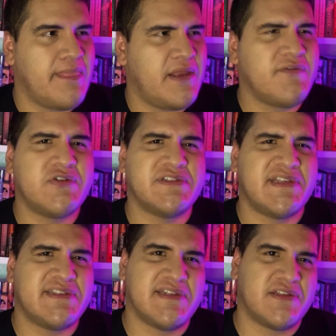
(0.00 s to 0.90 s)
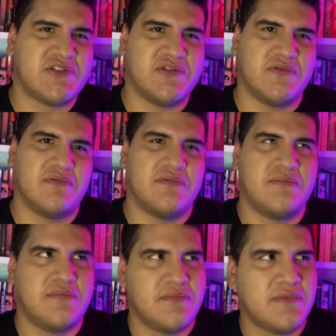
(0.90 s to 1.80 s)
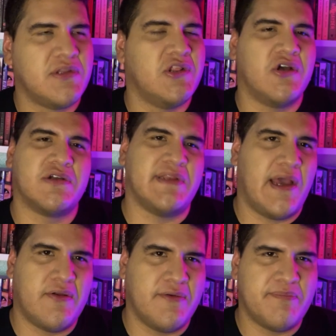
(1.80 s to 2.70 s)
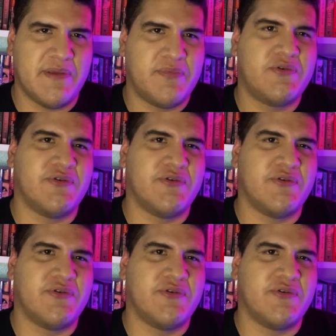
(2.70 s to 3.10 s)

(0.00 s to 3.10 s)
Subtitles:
And of course, that is not to look down on people